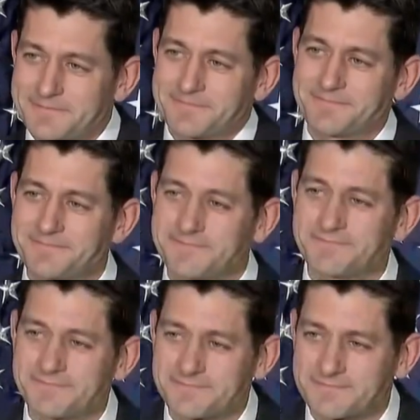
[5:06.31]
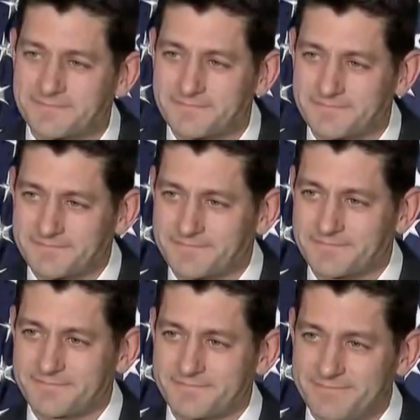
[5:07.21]
What do you say to people that are
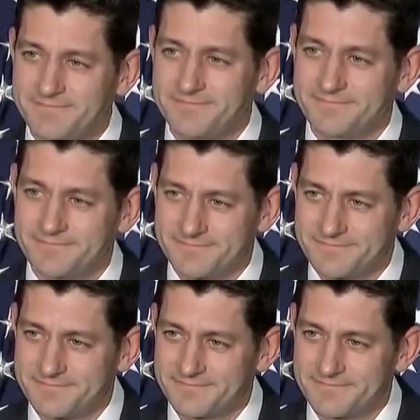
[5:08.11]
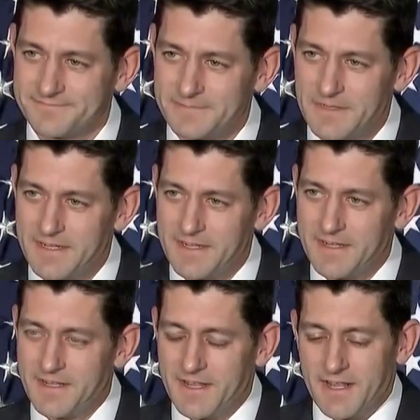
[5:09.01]
continuously skeptical of you
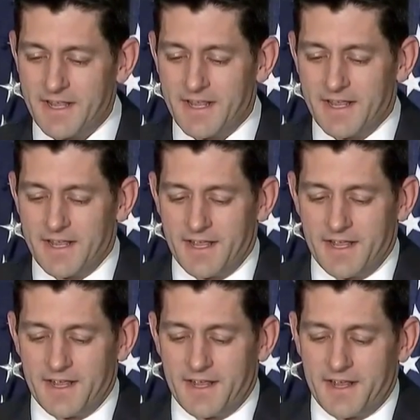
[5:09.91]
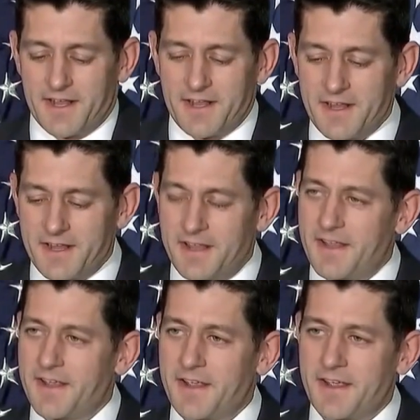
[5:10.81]
and said, you're just going to back
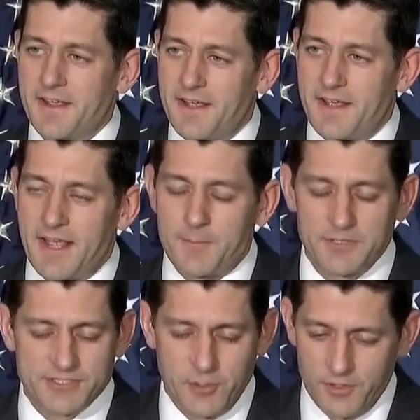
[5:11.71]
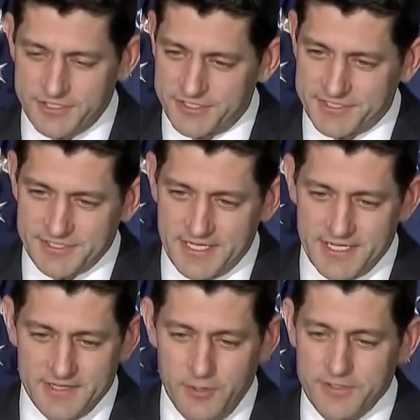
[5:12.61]
into this"? system? Apples and oranges. Uh,
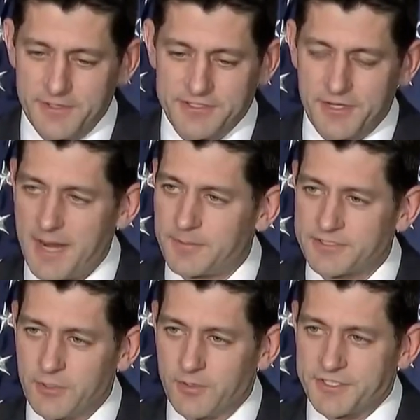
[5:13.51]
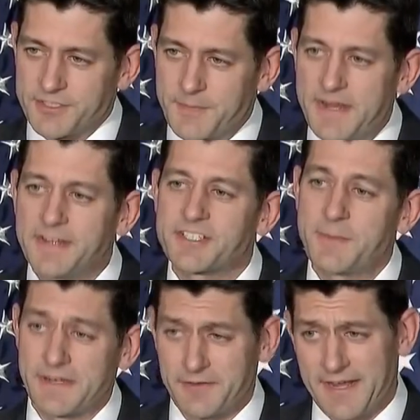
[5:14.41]
Luke, those are apples and oranges. Being
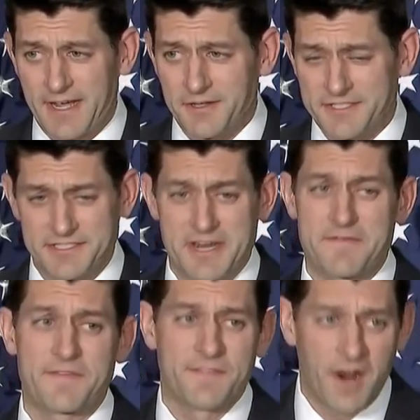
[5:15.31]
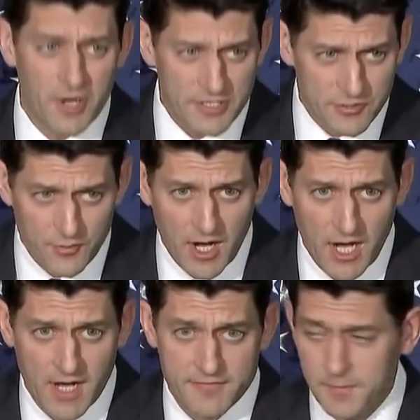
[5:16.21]
Speaker of the House is a far
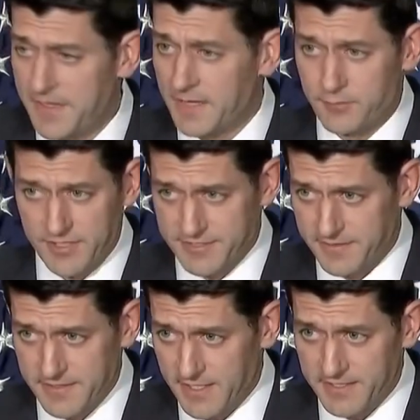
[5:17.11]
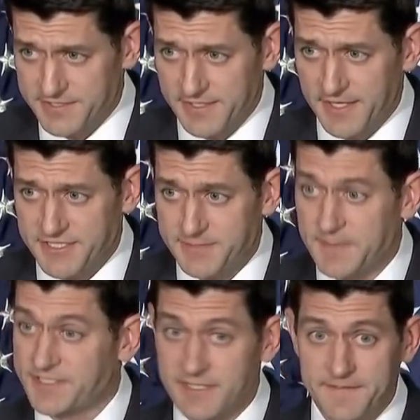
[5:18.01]
cry from being President of the United States,
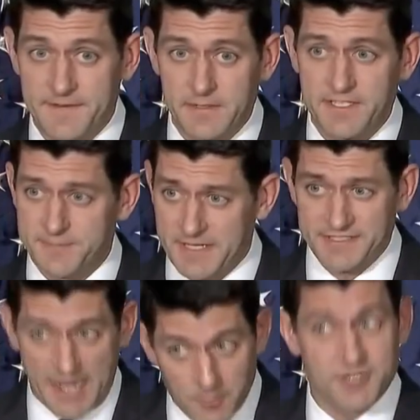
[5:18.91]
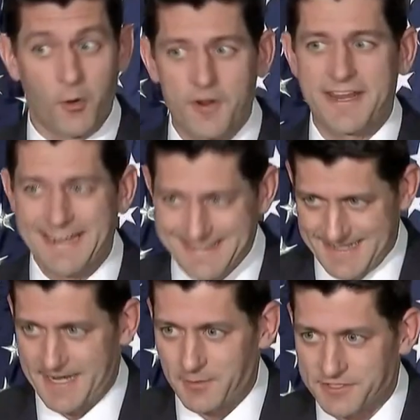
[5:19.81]
specifically because I was already in the
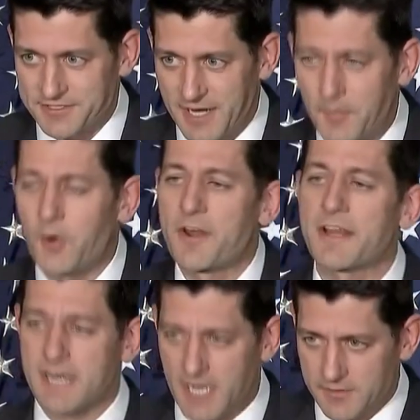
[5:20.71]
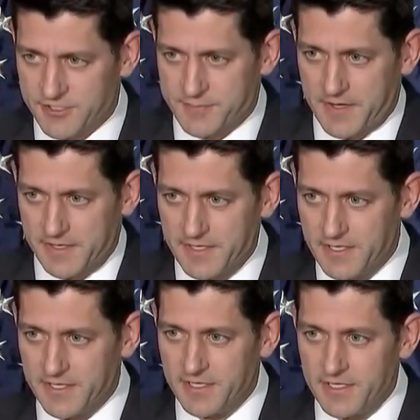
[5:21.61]
House. I'm already a congressman.
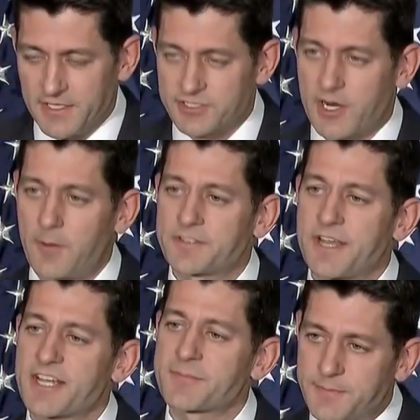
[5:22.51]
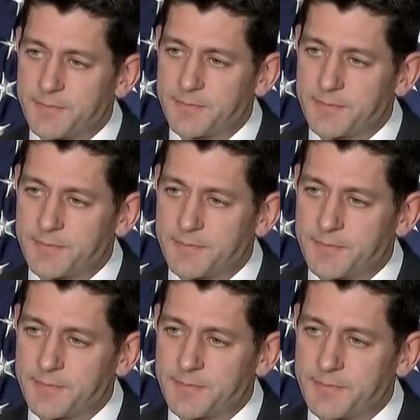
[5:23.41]
I was asked by my
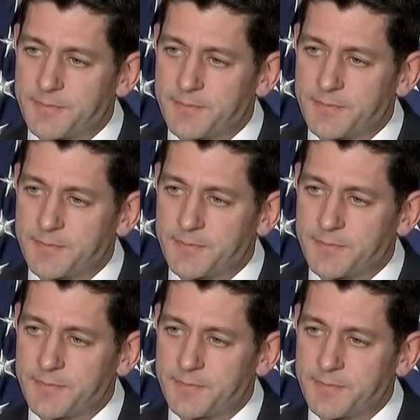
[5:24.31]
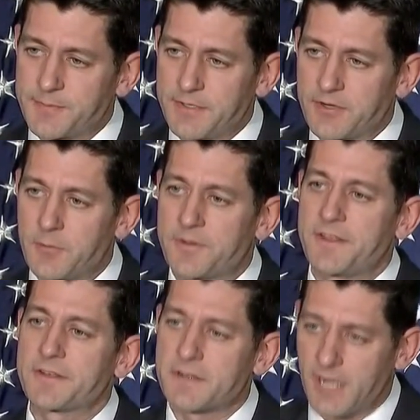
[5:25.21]
colleagues to take a responsibility
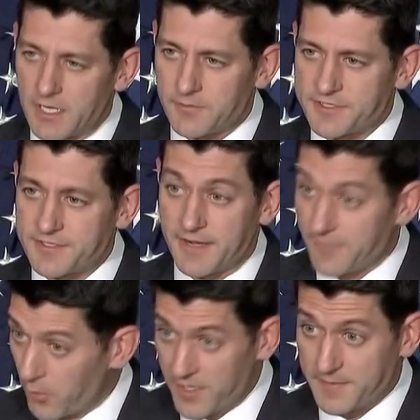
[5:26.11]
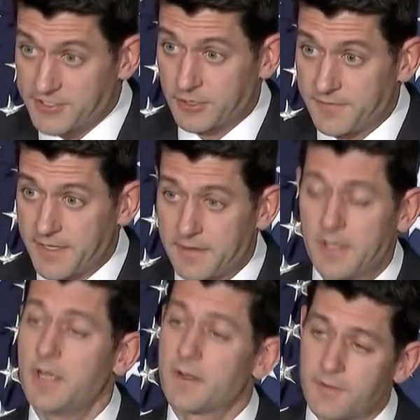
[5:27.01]
within Congress that I've already been serving in
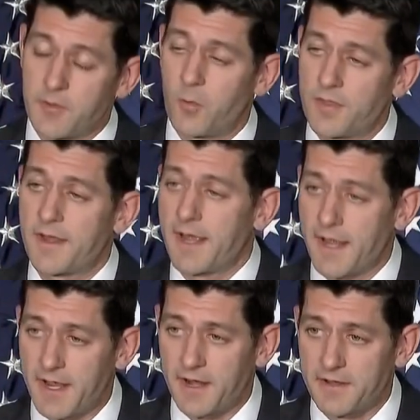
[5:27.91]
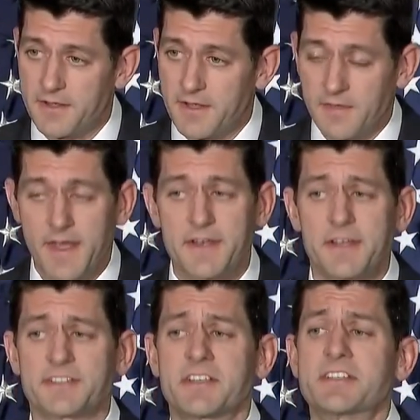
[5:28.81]
from the one that I had. That
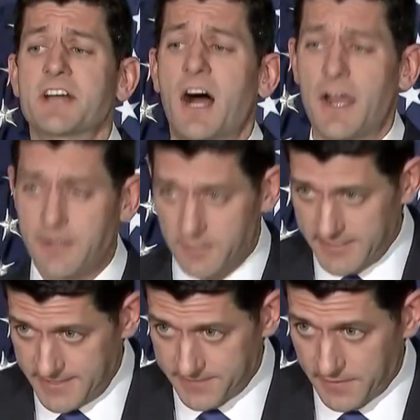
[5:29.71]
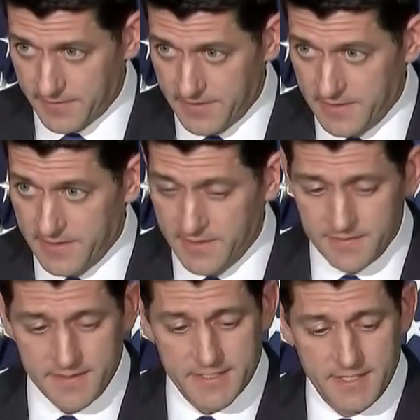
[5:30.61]
is entirely different
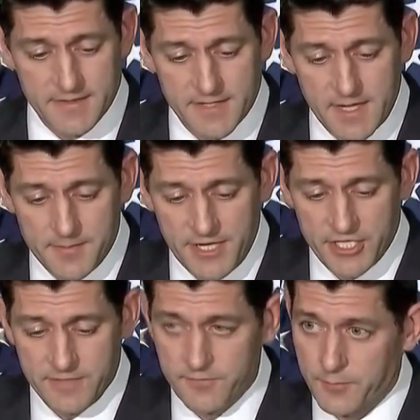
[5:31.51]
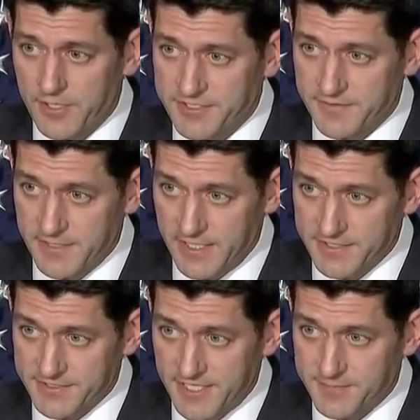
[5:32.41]
than getting the nomination for President of the United
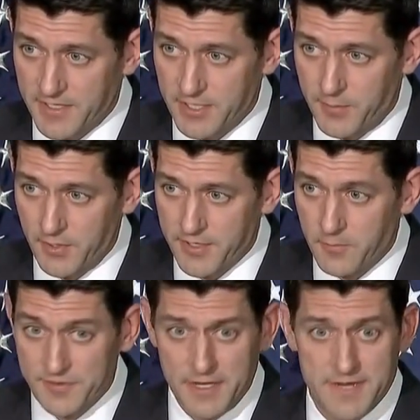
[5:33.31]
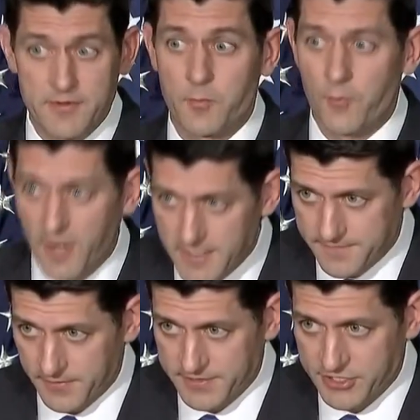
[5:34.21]
States by your party without even running
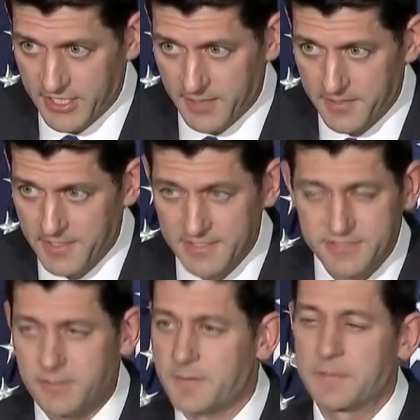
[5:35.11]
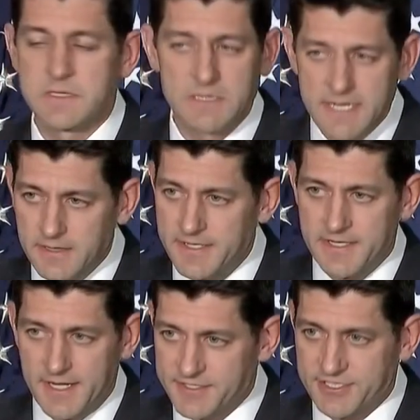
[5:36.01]
for the job. So completely
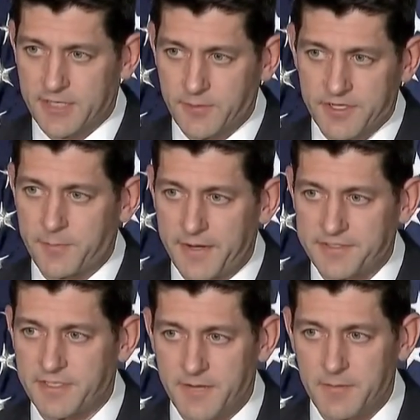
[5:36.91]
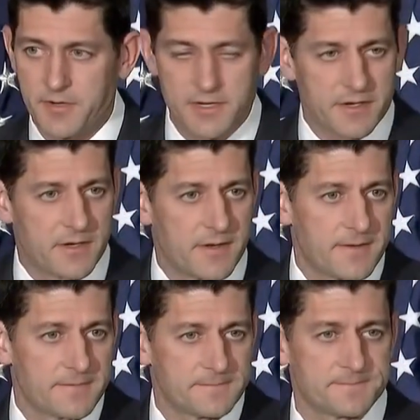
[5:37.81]
non sequitur comparison in my book. Speaker
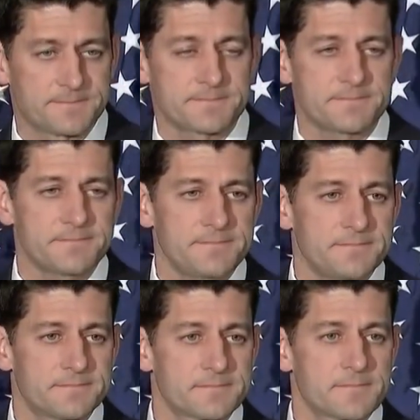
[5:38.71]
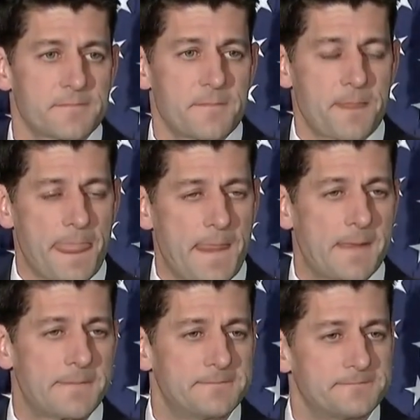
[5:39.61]
Ryan, there's a two-part question here. So
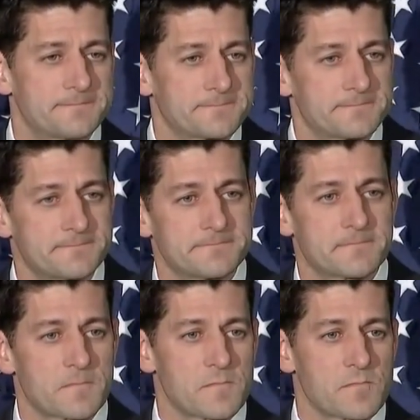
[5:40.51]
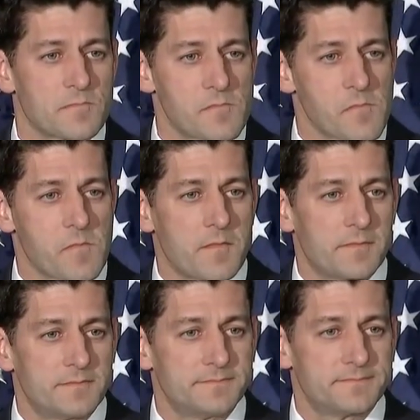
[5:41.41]
what happens if this goes to a second
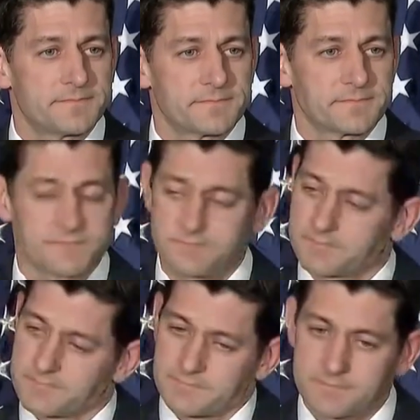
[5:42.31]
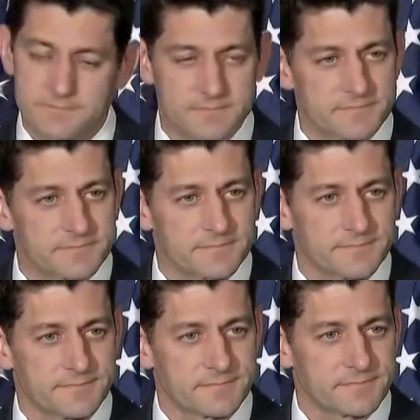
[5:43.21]
ballot since you're in charge? And what
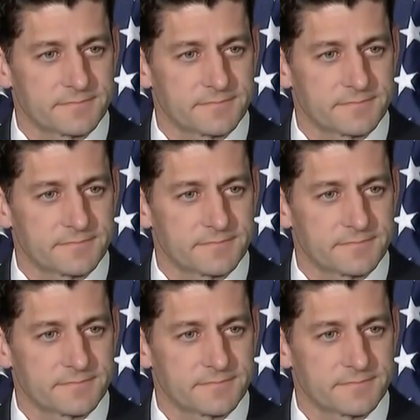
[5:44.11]
happens?